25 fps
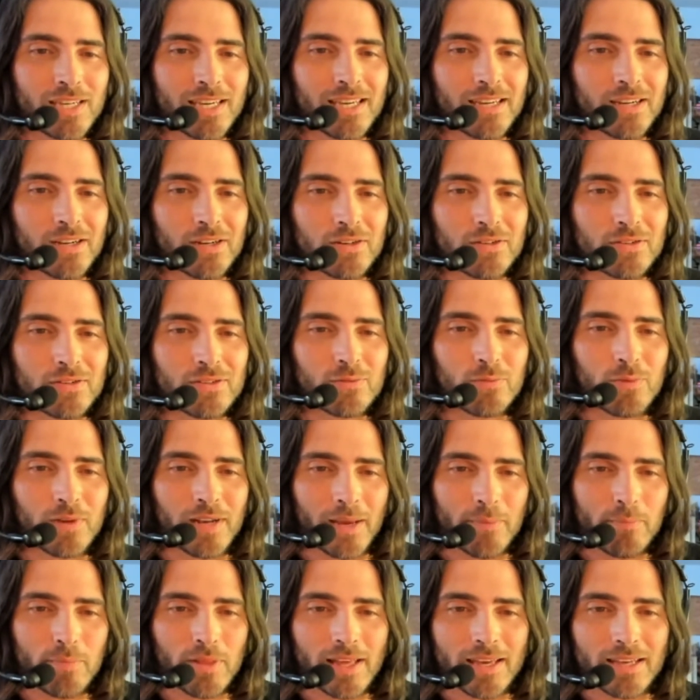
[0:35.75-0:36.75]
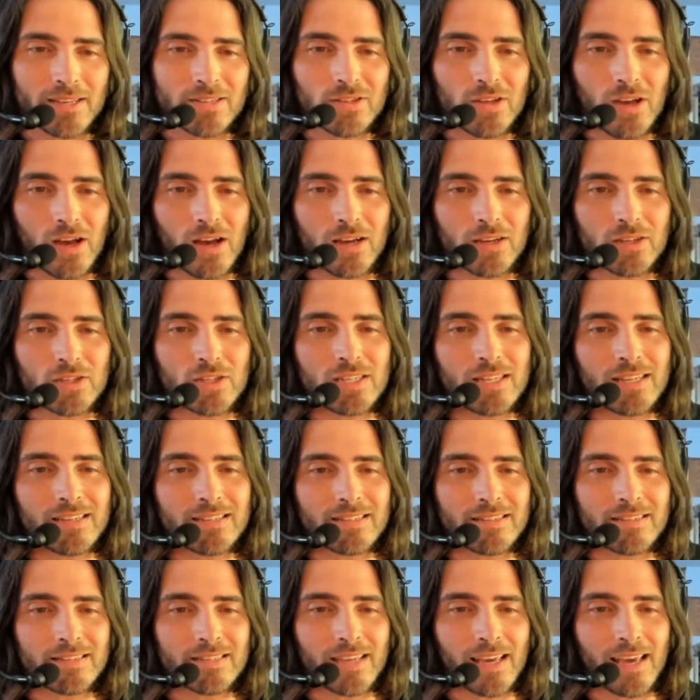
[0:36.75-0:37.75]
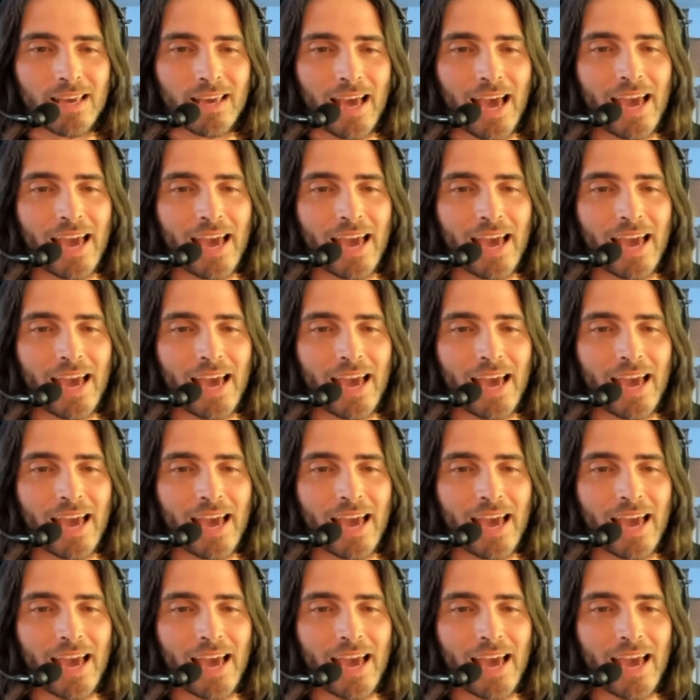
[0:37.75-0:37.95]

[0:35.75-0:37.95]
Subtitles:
hears when I play a song, she doesn't say,